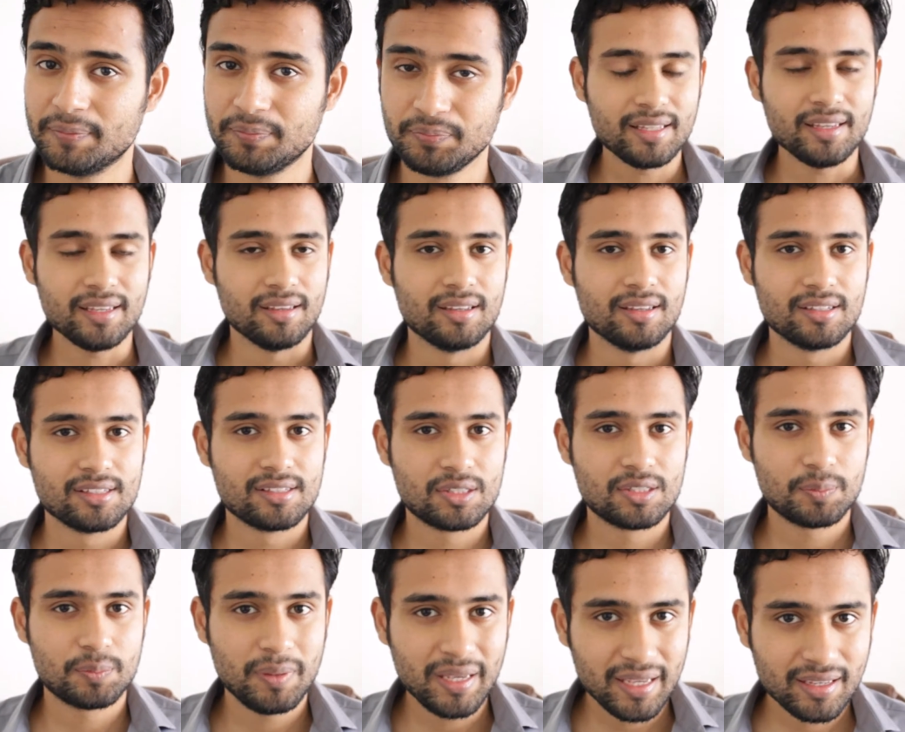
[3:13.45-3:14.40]
See,
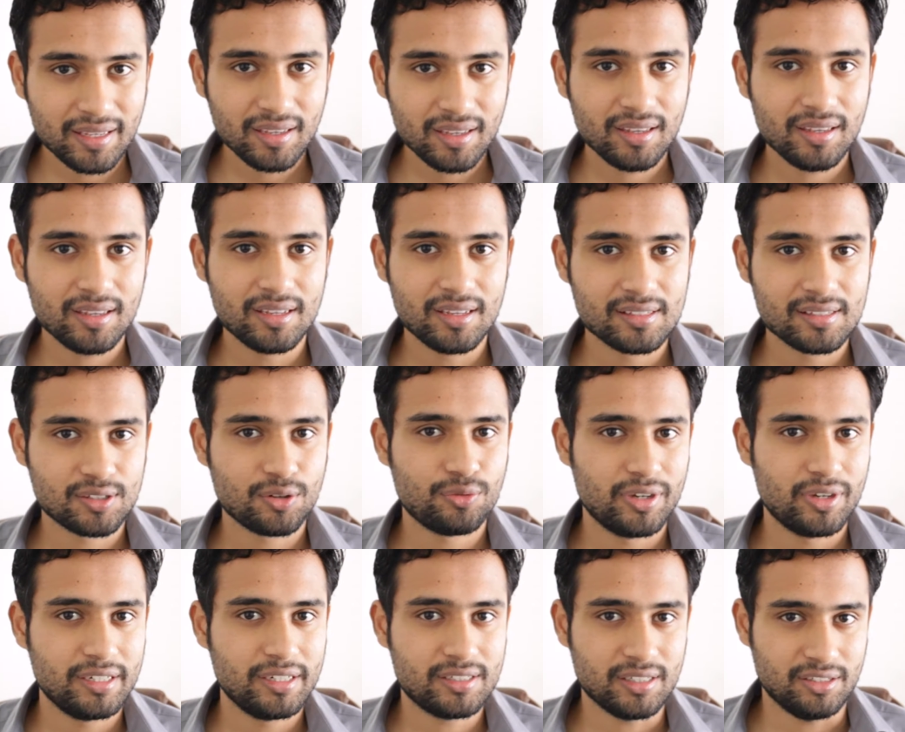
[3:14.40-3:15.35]
speaking is a
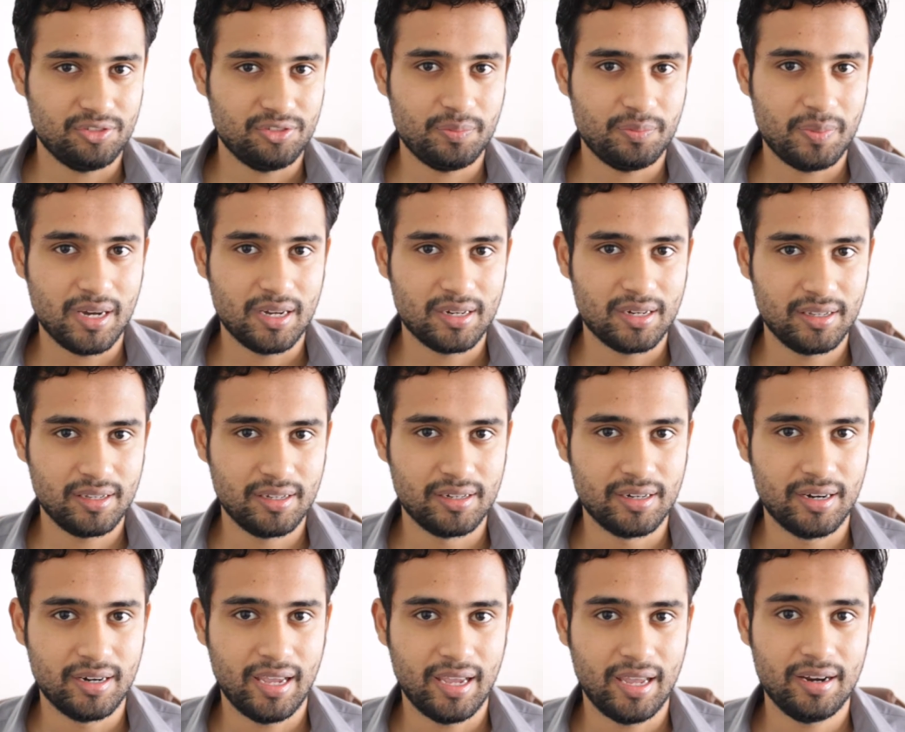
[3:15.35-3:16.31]
very tough part
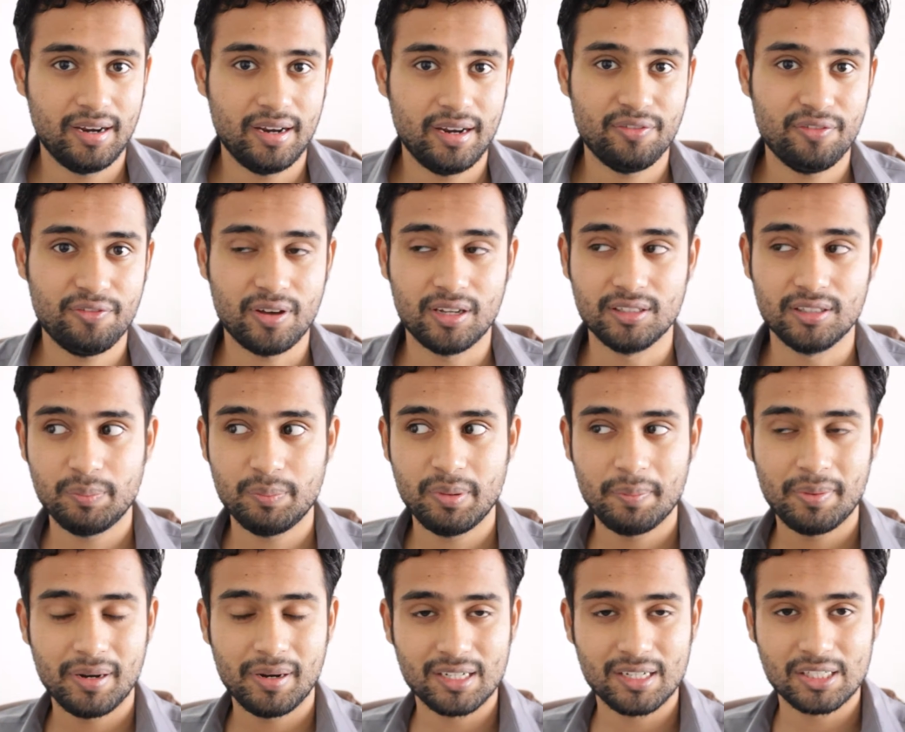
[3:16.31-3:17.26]
here, and if other
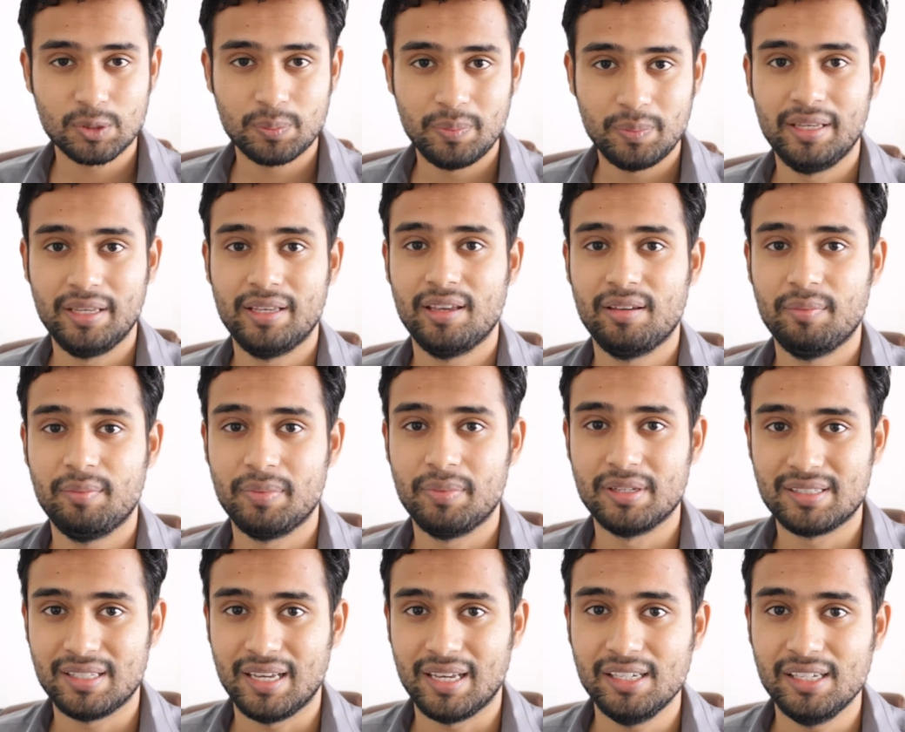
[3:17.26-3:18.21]
people are speaking
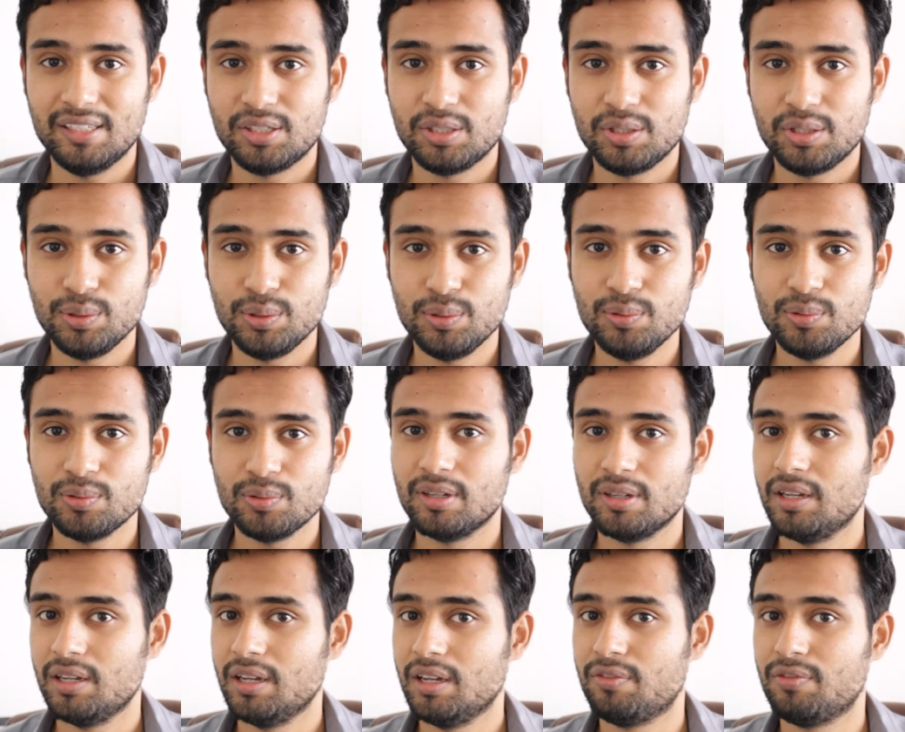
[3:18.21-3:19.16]
besides you,
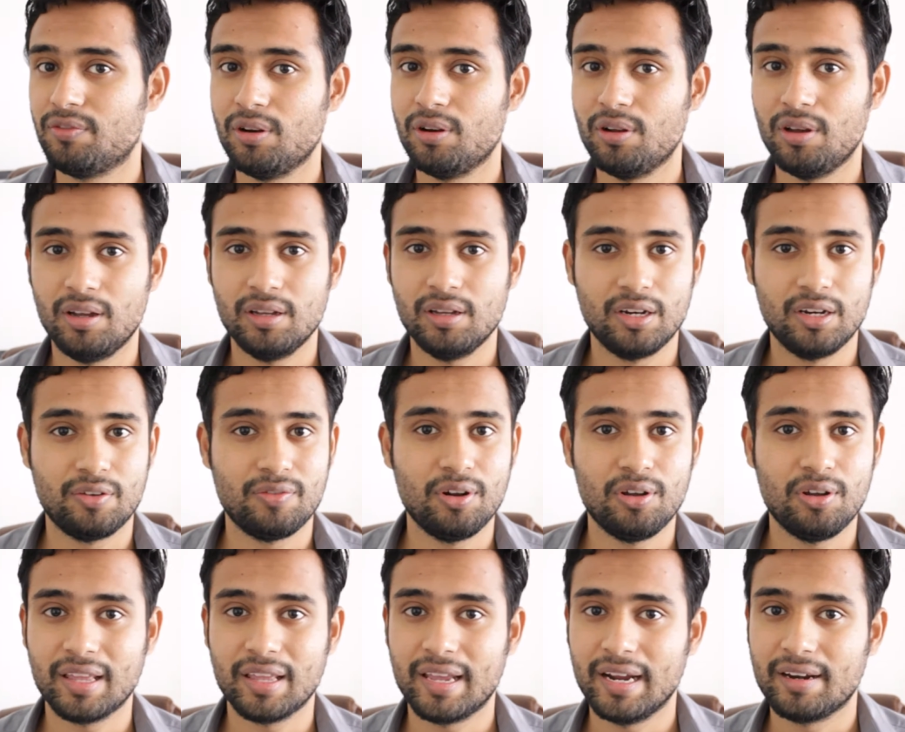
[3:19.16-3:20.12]
it
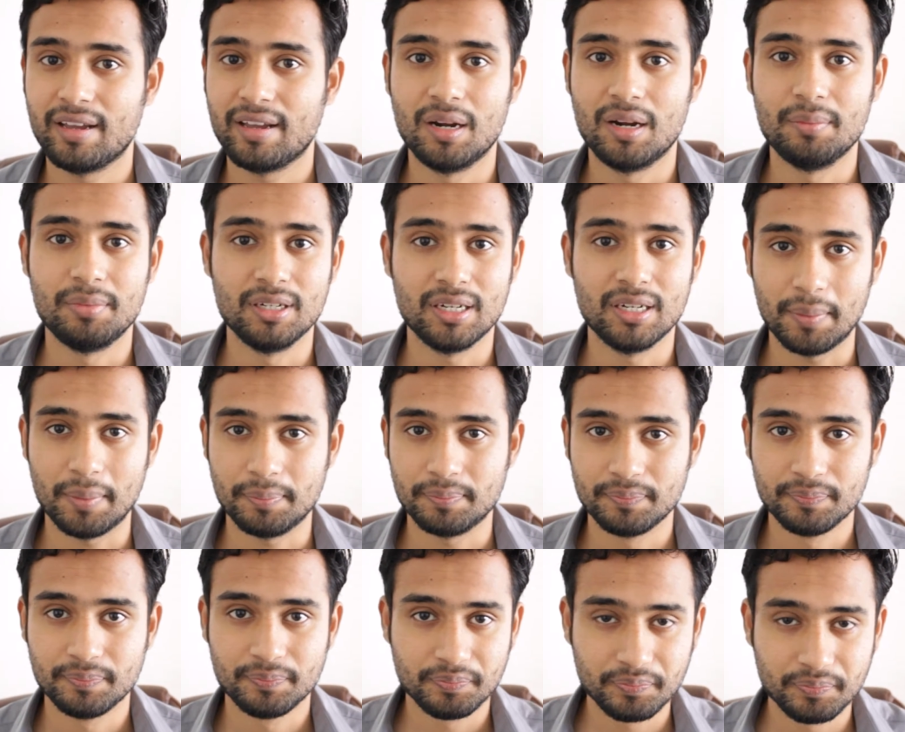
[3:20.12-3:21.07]
will all get garbled
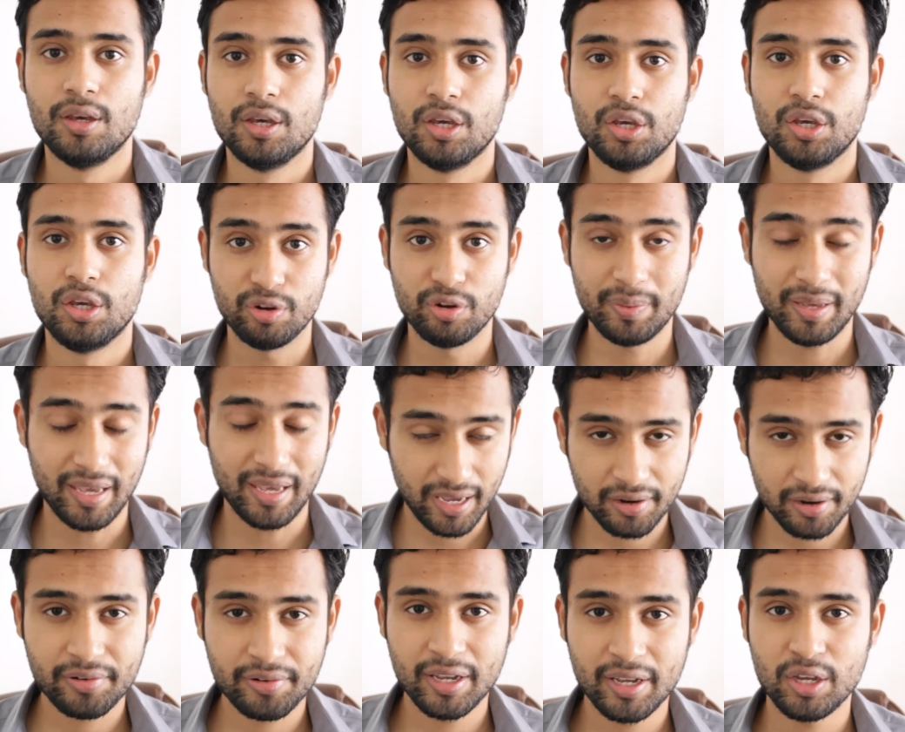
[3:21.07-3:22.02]
up. You will be
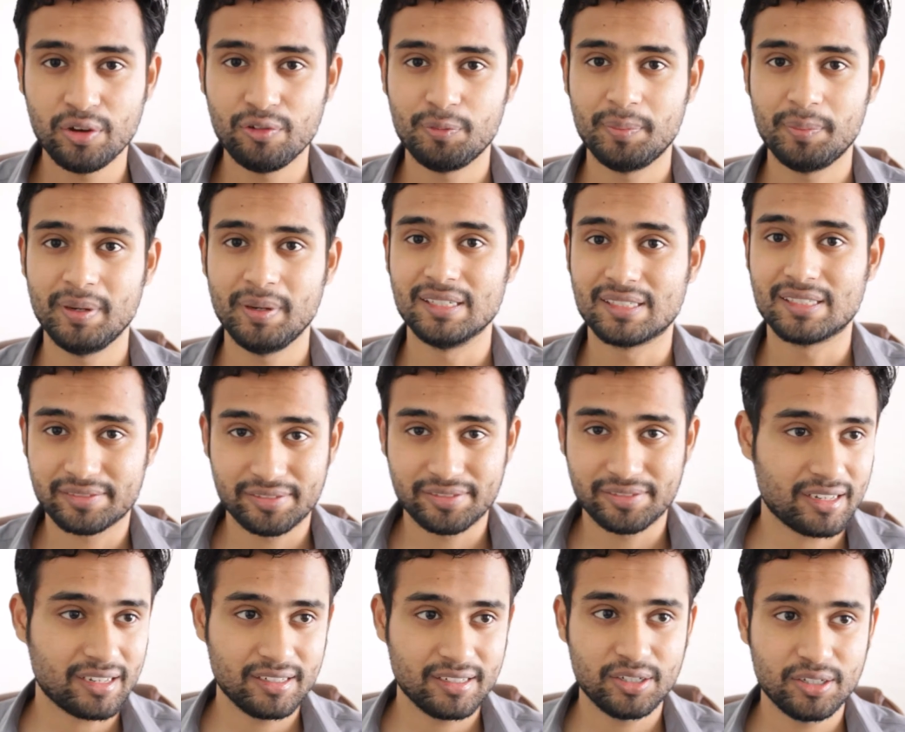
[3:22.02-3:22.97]
angry, you will be
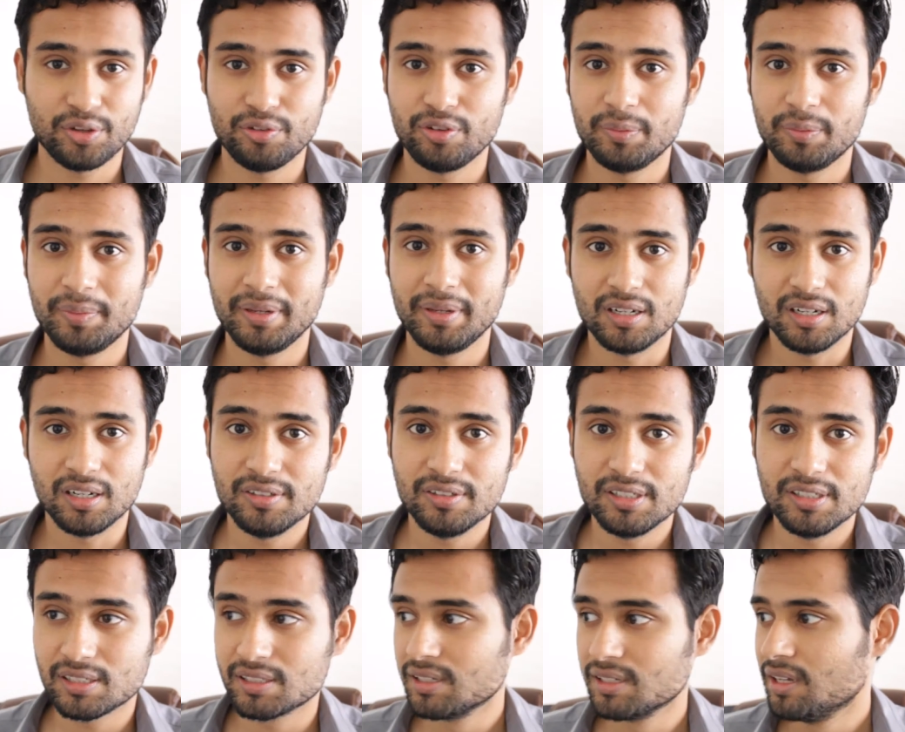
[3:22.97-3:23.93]
distracted, you will be
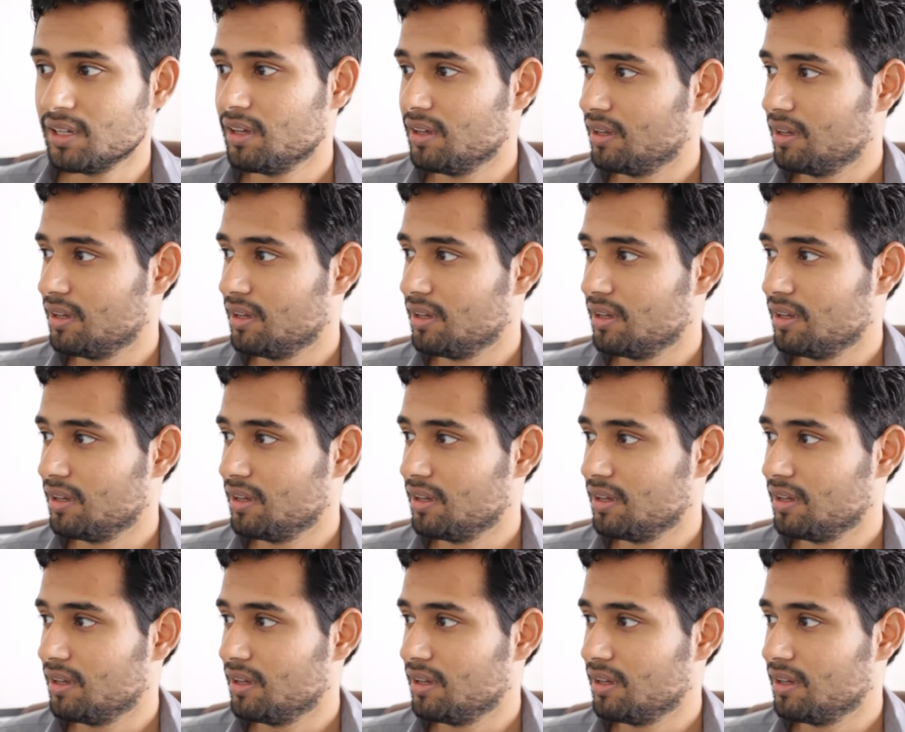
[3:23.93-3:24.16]
nervous.